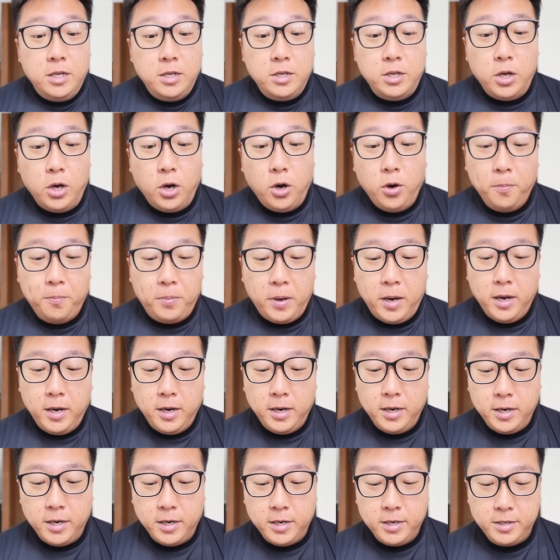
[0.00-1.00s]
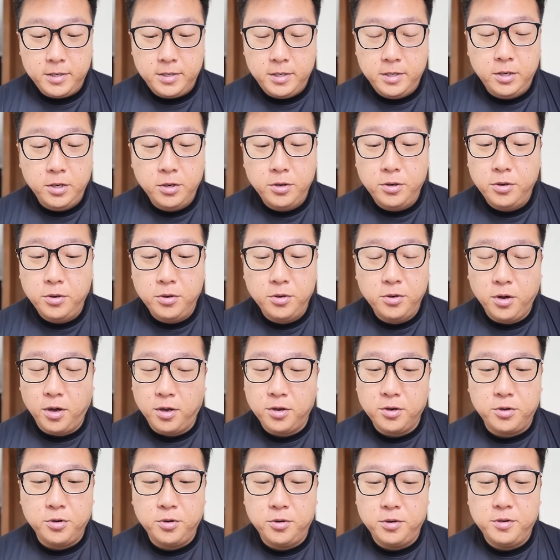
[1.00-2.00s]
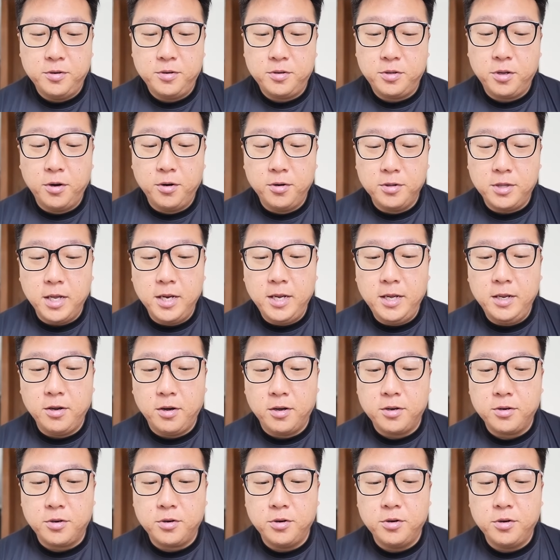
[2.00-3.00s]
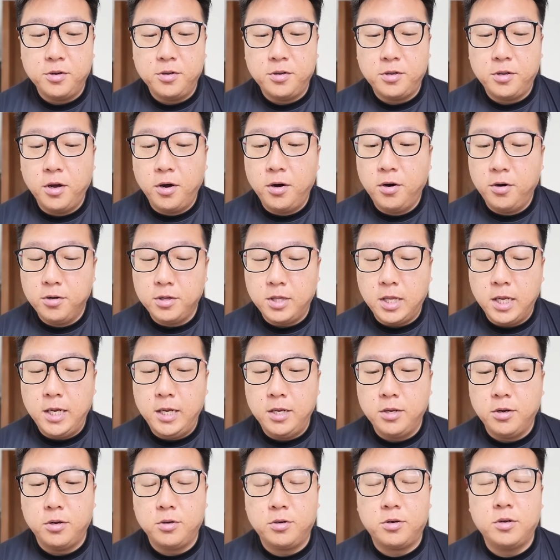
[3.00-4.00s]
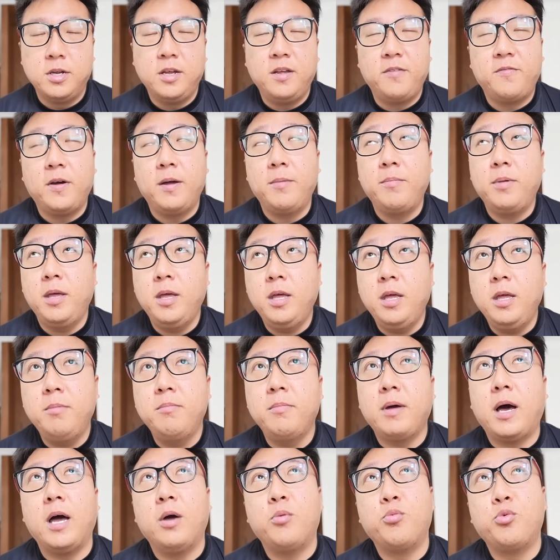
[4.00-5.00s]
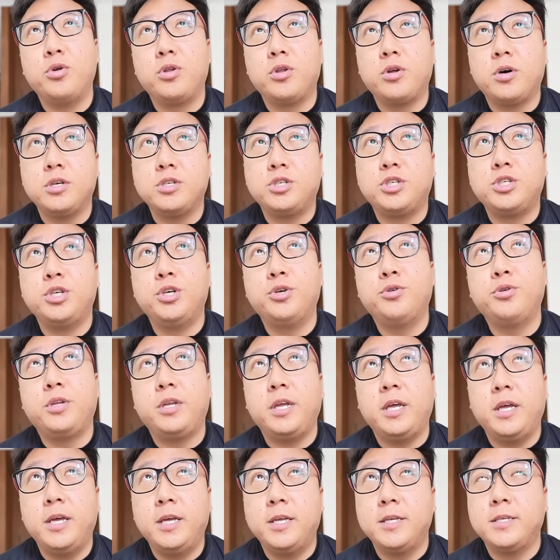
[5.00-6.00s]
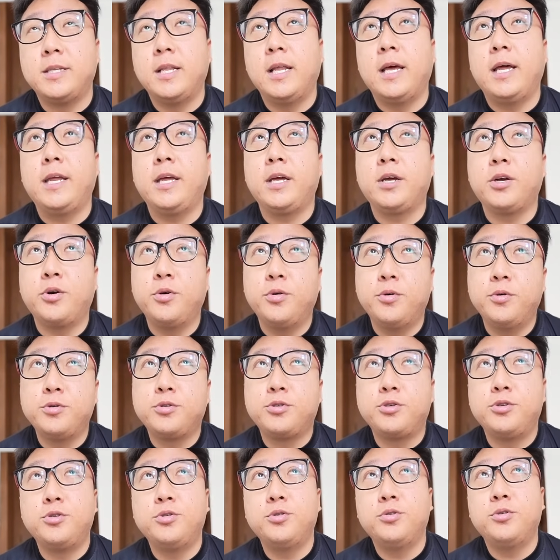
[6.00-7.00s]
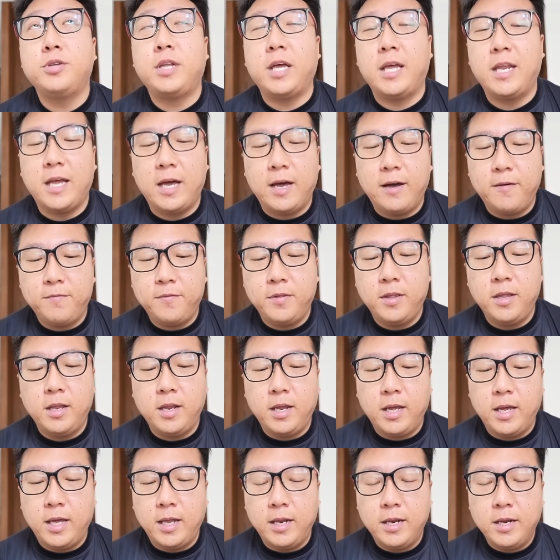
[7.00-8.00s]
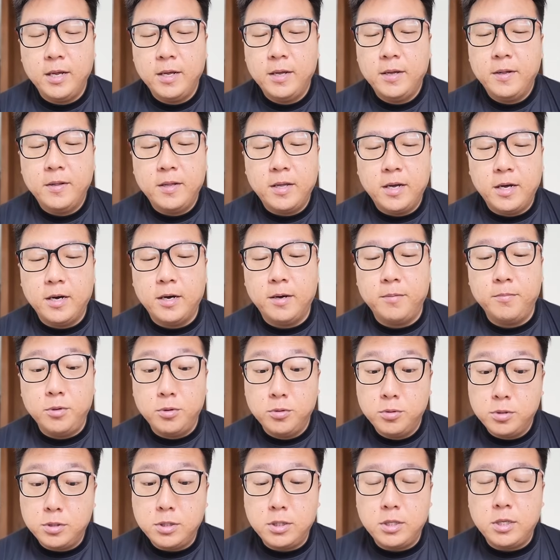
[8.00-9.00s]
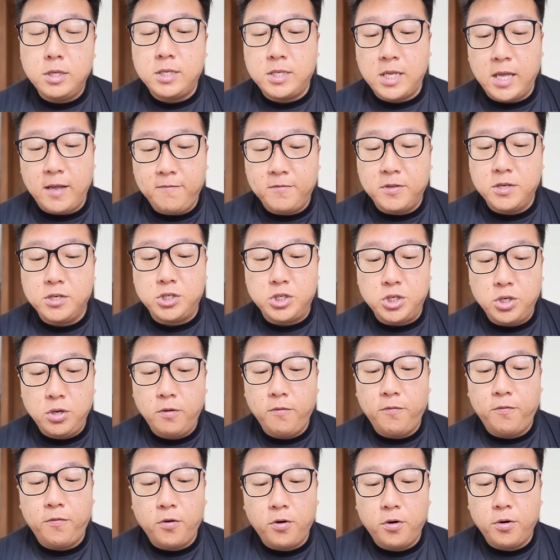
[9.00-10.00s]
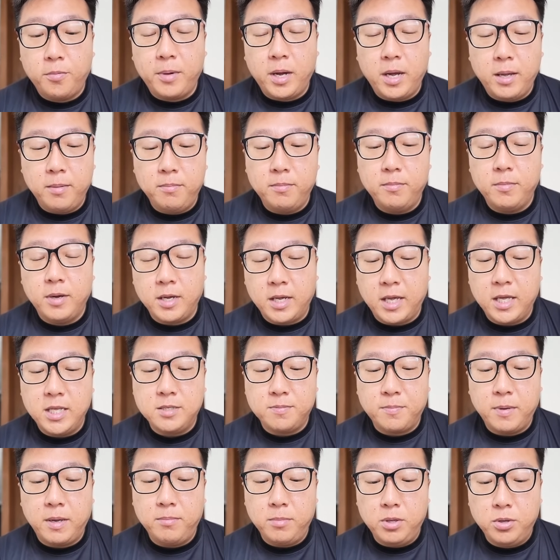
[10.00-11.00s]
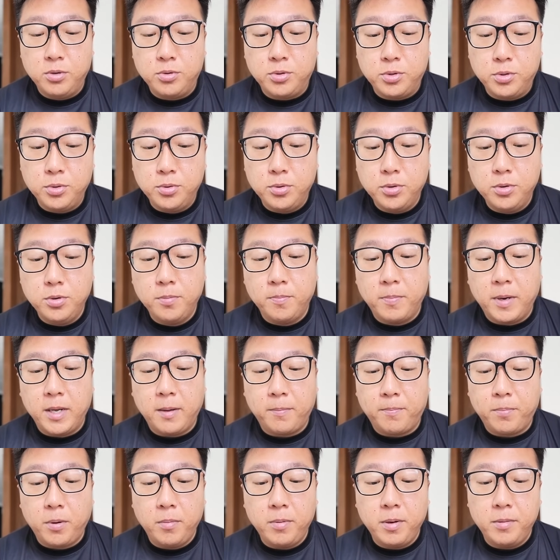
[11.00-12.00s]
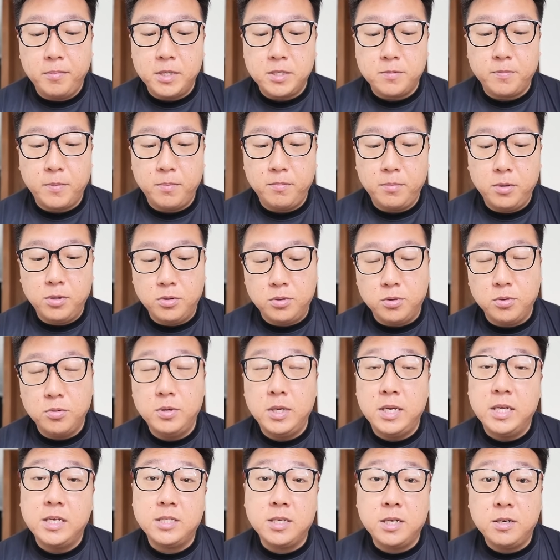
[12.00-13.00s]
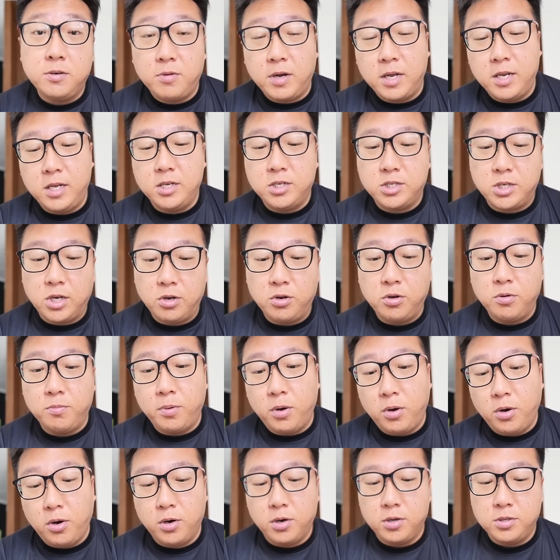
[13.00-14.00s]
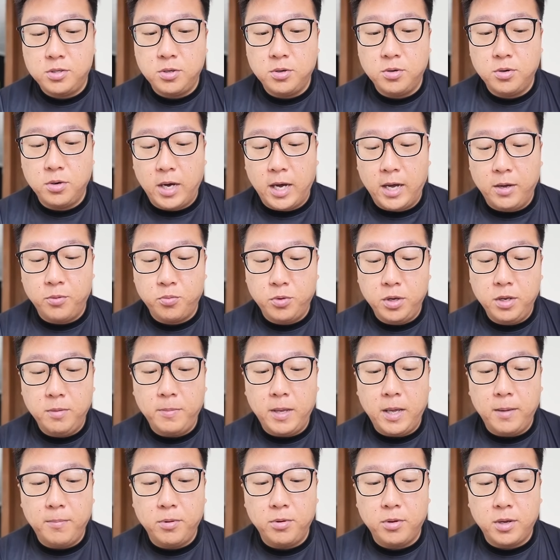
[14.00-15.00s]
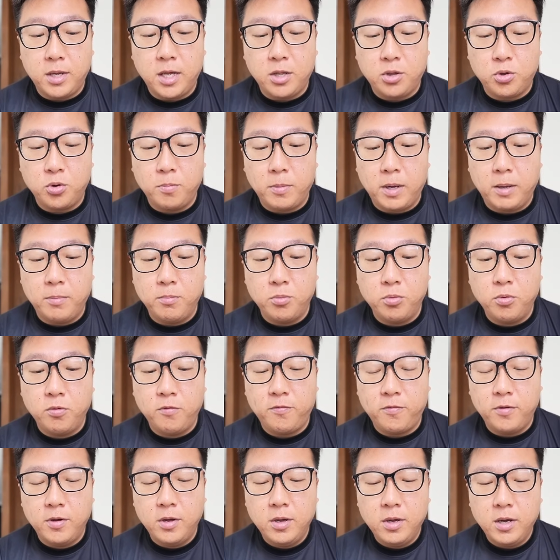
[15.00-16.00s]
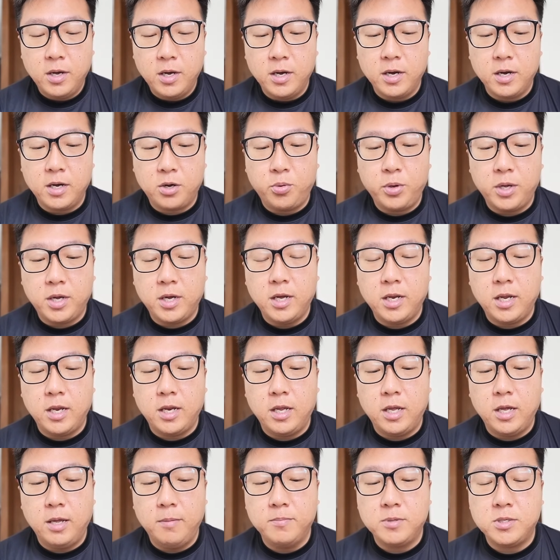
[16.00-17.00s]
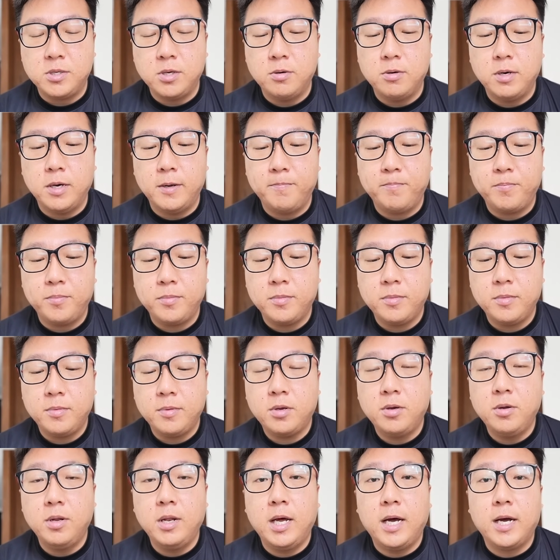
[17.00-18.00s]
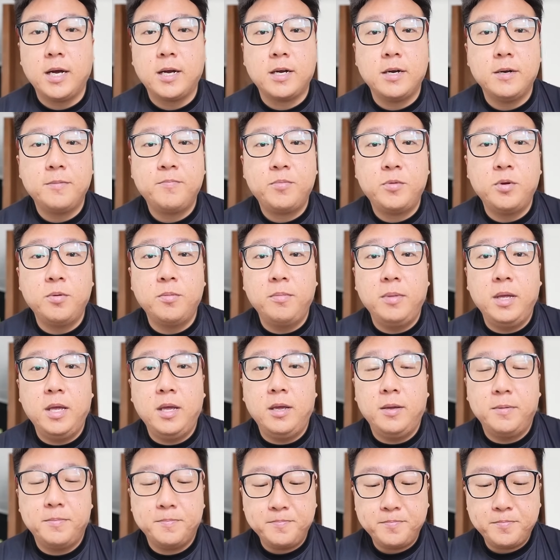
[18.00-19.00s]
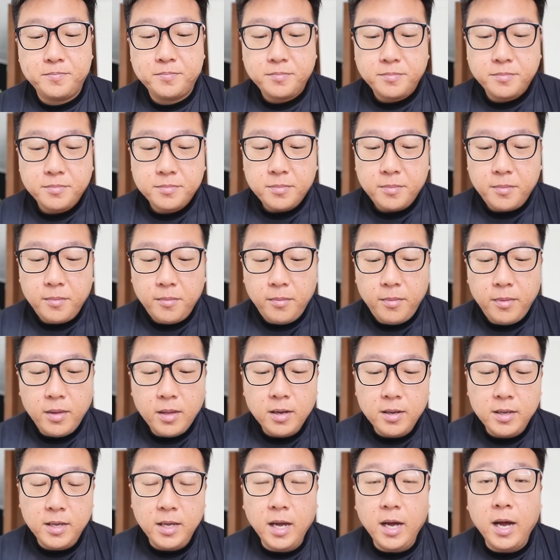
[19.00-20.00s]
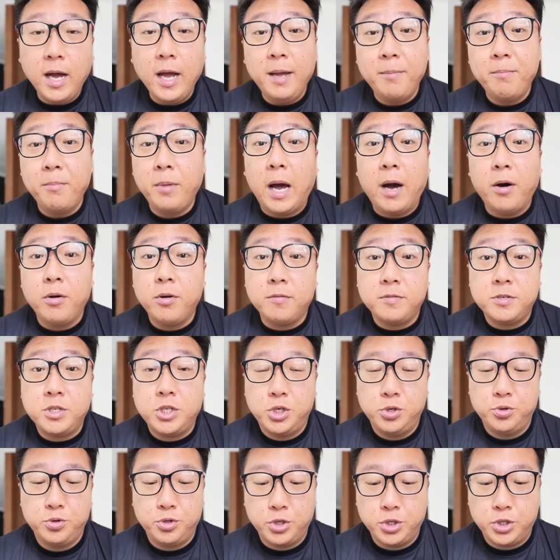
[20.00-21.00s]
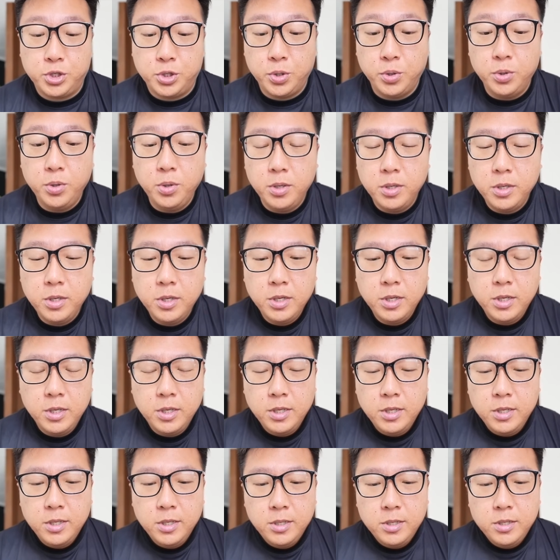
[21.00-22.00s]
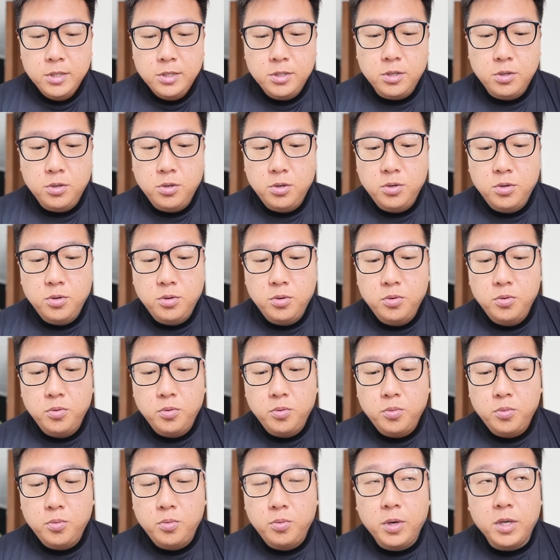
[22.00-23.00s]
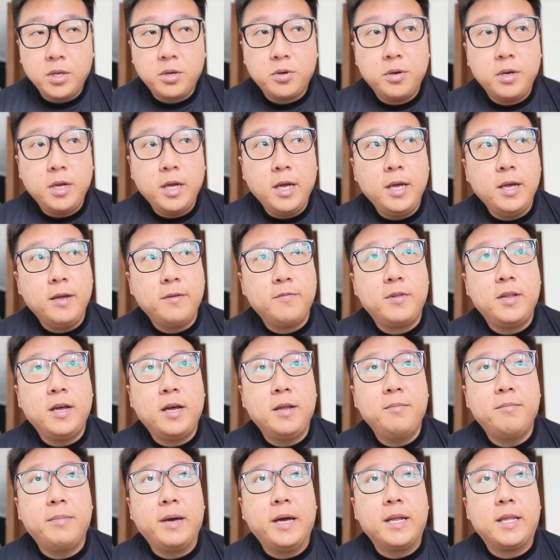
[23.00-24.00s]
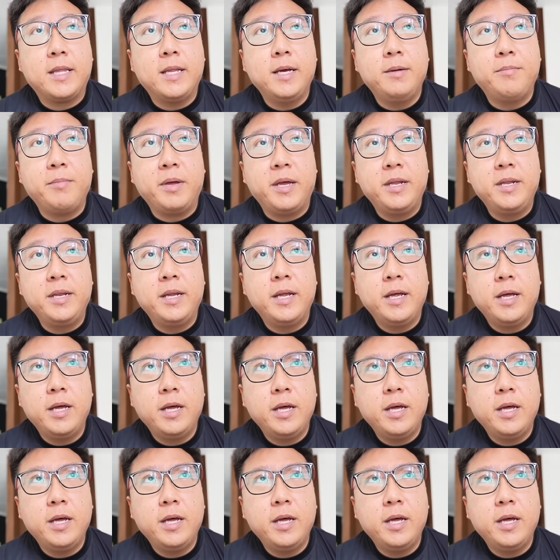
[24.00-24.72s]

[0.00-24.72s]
Nope. Not good. Totally not good. Totally not good. If I'm him, I would not shield this. Let it go through. Then after that, save the shield for my against my Mewtwo. But the problem is my Mewtwo isn't running Shadow Ball. So I wouldn't be able to get to my move quicker than him. So good luck to me. Yeah, I'm out of shields or so. So, what could I have done better, man?